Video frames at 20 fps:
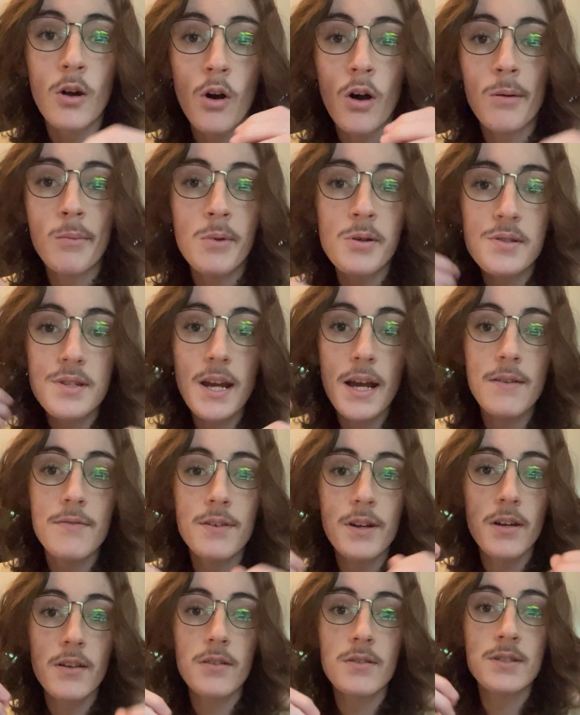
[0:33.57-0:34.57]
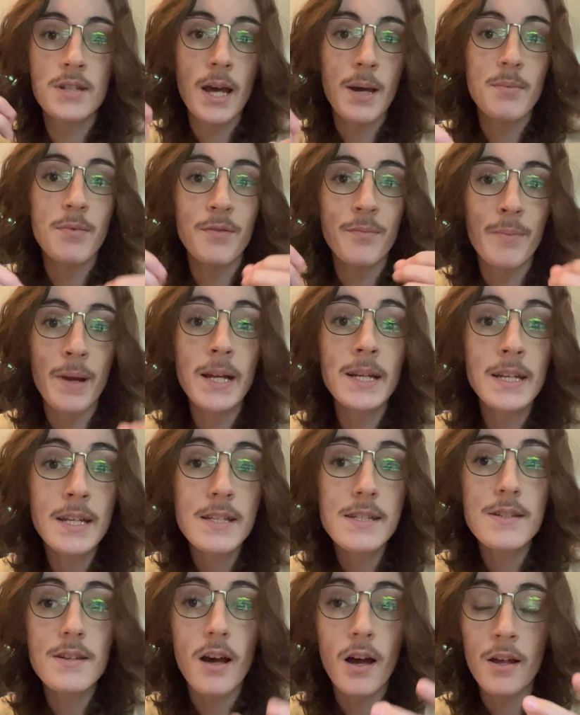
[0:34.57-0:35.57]
almost every other type of
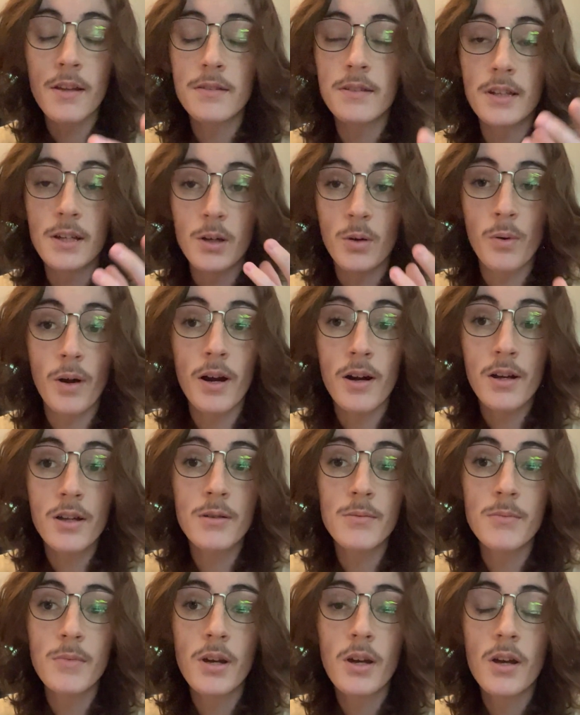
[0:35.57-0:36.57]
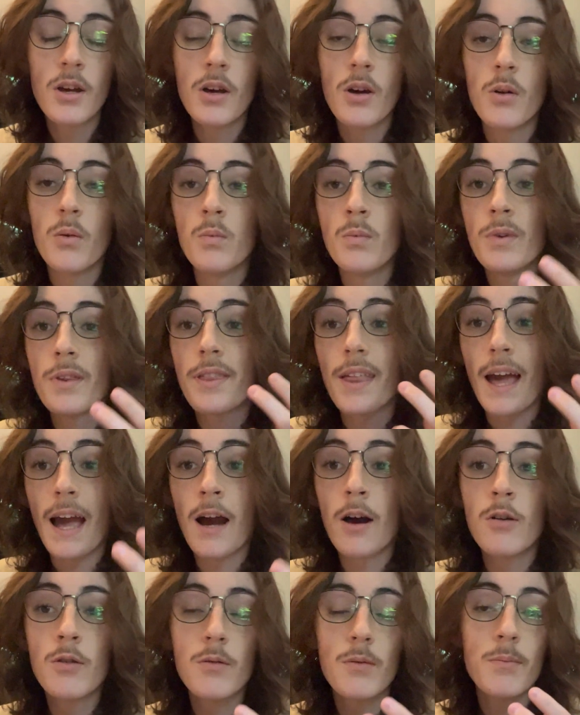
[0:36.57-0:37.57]
maintenance on the aquarium
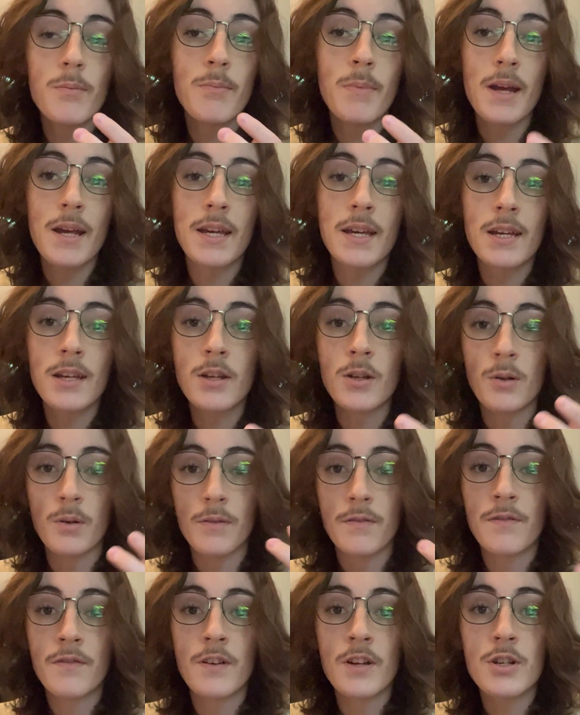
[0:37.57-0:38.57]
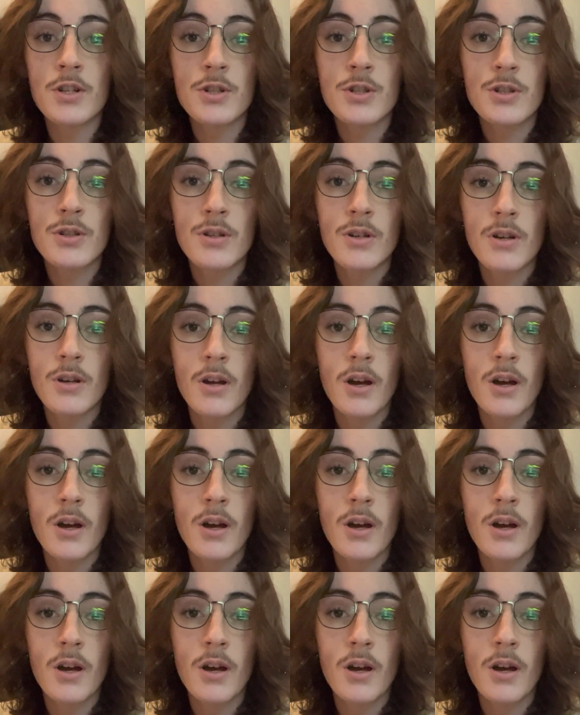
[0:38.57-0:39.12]
without making your fish